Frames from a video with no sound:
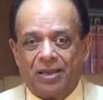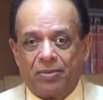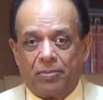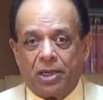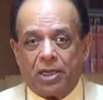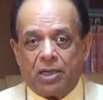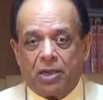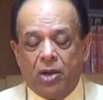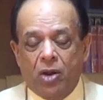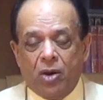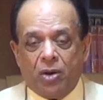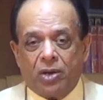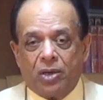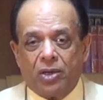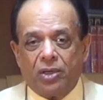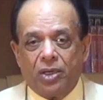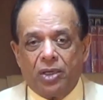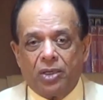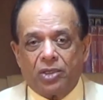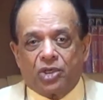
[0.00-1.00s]
But
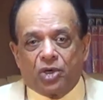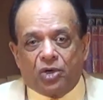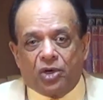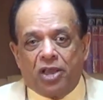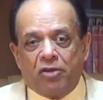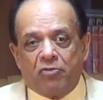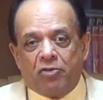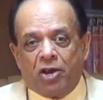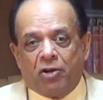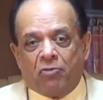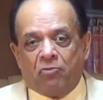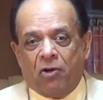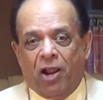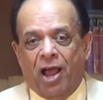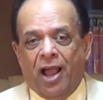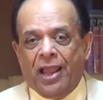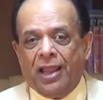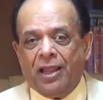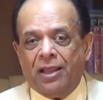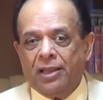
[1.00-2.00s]
look, today we are
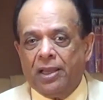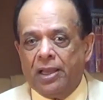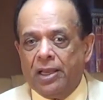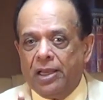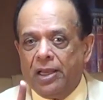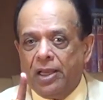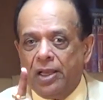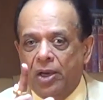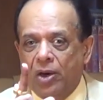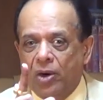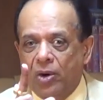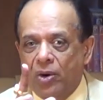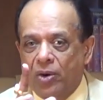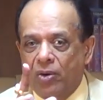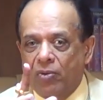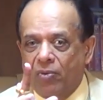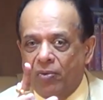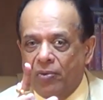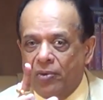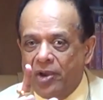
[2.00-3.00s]
flying.
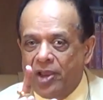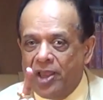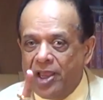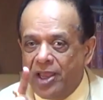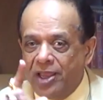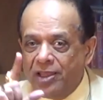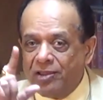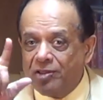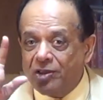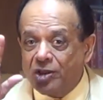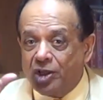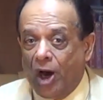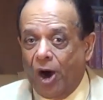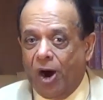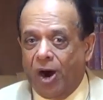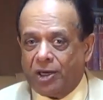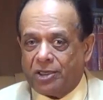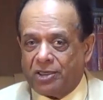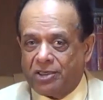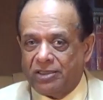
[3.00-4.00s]
He
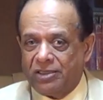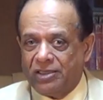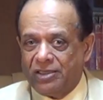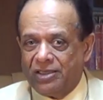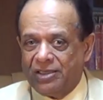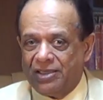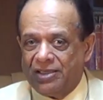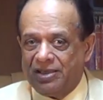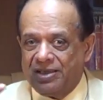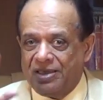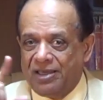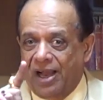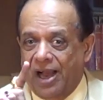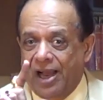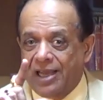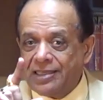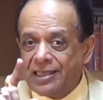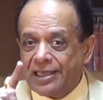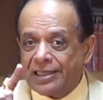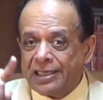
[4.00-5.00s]
thought.
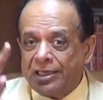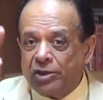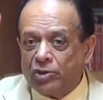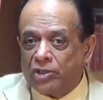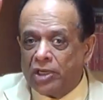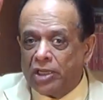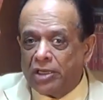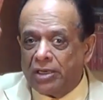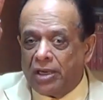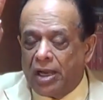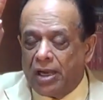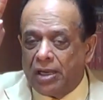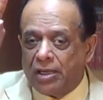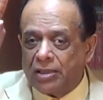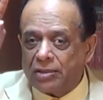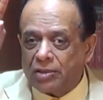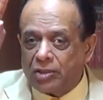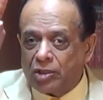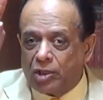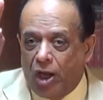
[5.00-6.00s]
Isaac Newton
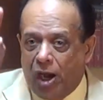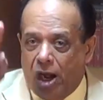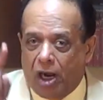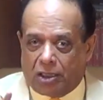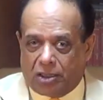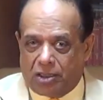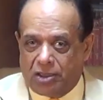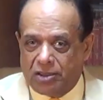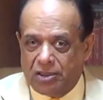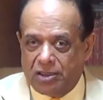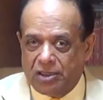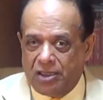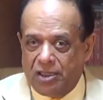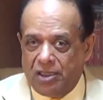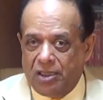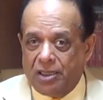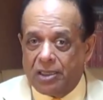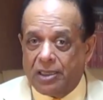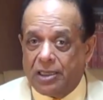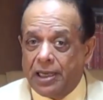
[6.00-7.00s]
thought.
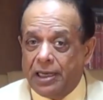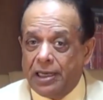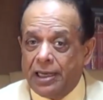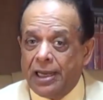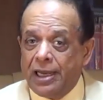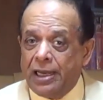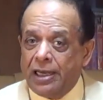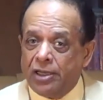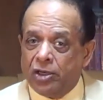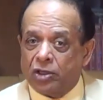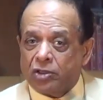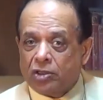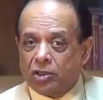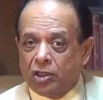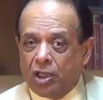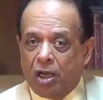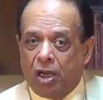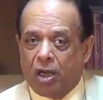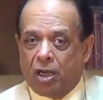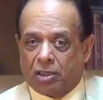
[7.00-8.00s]
Galileo
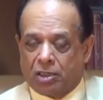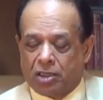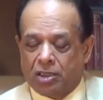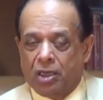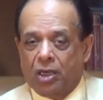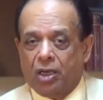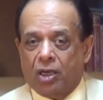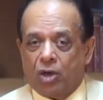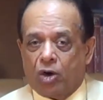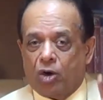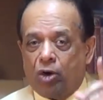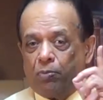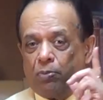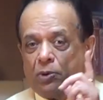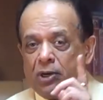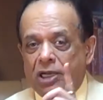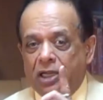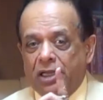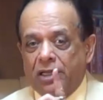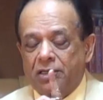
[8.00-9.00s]
thought.
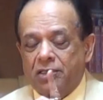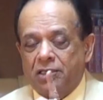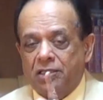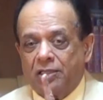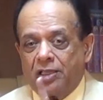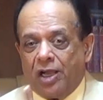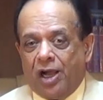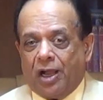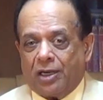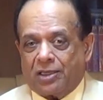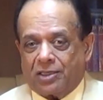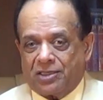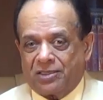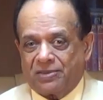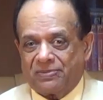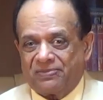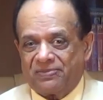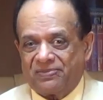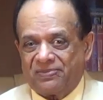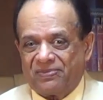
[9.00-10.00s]
Copernicus
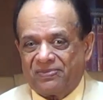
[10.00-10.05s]
thought.